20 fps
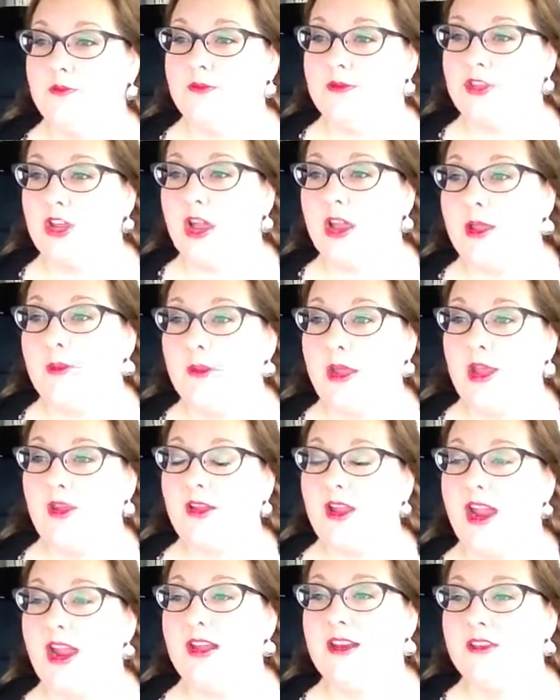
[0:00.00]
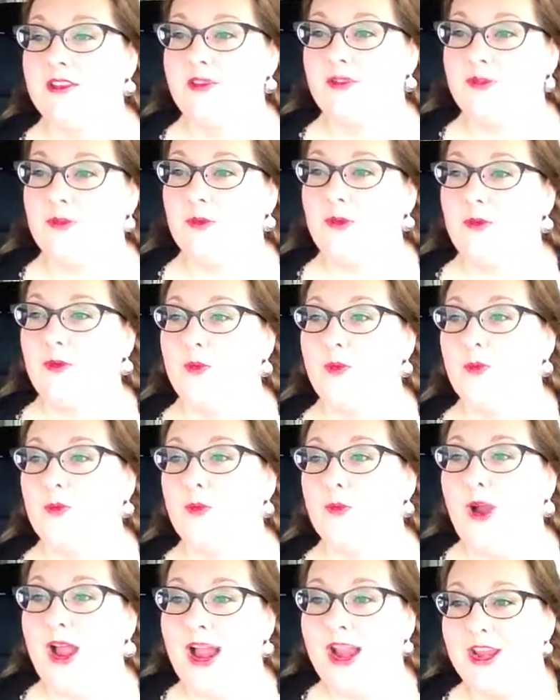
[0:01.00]
talk about kind of
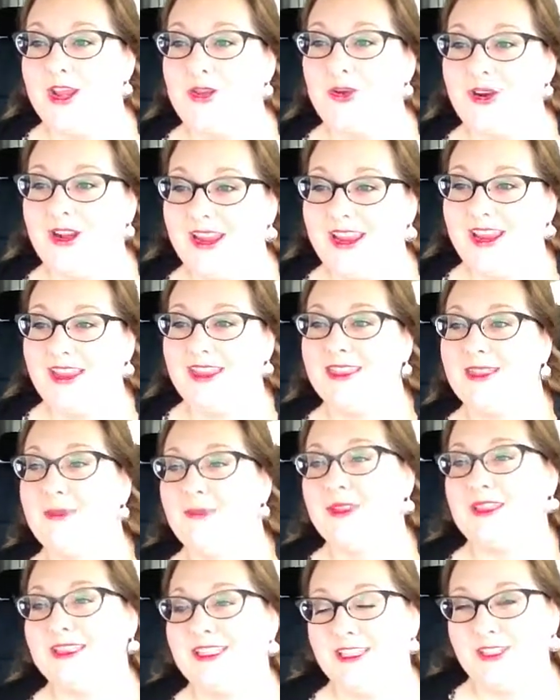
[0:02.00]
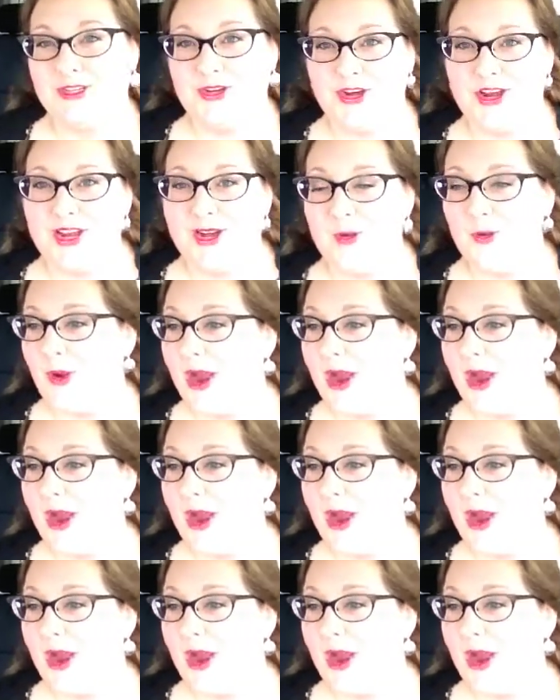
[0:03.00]
why you're in the business you're in.